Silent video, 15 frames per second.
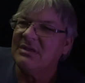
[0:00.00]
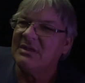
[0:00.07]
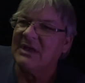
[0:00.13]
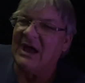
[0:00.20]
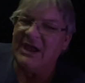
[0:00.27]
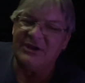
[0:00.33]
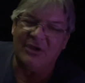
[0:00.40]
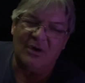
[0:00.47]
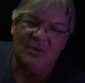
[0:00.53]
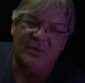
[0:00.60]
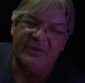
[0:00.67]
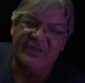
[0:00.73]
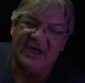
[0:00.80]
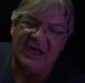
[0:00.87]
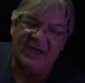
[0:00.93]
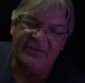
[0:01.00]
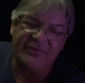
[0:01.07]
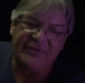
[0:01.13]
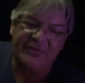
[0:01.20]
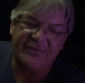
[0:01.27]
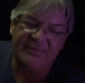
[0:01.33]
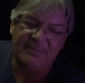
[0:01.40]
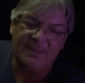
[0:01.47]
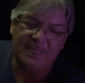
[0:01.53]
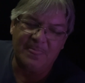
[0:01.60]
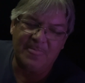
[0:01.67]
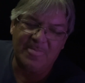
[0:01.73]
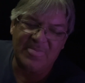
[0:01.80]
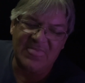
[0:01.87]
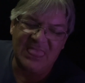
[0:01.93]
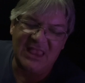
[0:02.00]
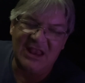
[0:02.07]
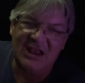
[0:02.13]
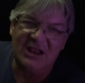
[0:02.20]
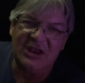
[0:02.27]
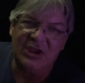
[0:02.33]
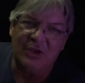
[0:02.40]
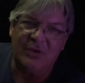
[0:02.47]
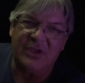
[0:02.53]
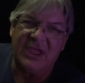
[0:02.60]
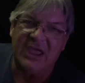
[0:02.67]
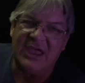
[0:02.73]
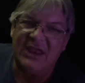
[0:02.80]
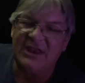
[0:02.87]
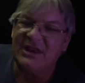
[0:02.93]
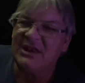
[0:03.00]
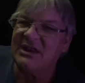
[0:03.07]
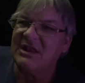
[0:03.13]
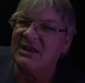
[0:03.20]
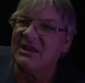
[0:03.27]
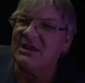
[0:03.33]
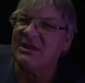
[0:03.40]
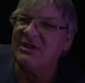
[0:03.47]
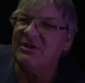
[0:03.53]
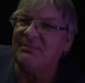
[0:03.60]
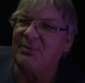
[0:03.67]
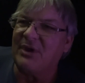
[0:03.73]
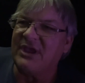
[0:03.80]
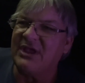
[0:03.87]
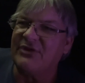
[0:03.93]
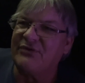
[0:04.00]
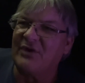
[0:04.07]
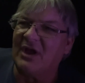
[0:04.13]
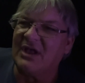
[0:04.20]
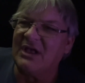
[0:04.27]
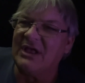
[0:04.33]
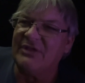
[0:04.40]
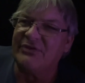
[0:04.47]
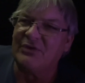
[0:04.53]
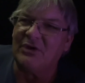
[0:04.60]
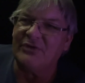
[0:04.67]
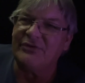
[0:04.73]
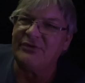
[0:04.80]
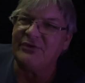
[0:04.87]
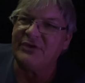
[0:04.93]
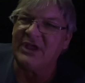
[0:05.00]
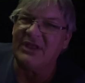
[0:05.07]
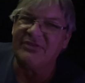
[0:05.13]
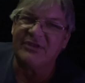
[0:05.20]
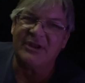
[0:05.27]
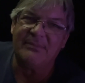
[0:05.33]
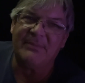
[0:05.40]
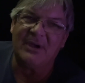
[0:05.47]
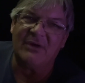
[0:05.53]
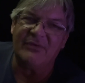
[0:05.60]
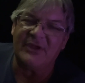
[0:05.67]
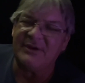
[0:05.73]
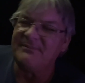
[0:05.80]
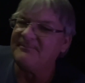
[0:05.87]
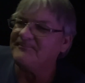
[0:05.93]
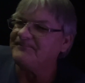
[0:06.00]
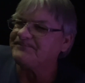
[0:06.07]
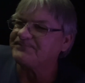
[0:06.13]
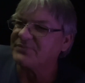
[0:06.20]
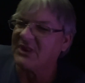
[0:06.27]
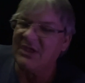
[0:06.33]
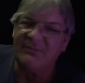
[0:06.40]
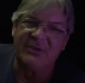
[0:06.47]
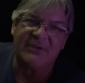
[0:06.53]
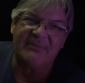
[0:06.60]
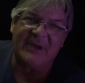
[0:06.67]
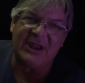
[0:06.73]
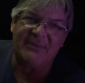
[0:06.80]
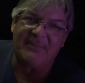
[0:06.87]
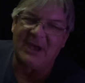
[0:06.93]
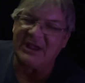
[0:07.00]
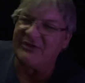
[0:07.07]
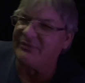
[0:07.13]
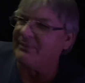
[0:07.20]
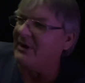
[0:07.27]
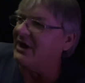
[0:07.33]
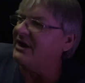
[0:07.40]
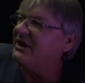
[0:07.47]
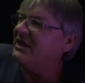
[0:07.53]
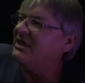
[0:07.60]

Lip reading: I know with us, you bring your truck as close as you can to the building, if you can find a parking spot.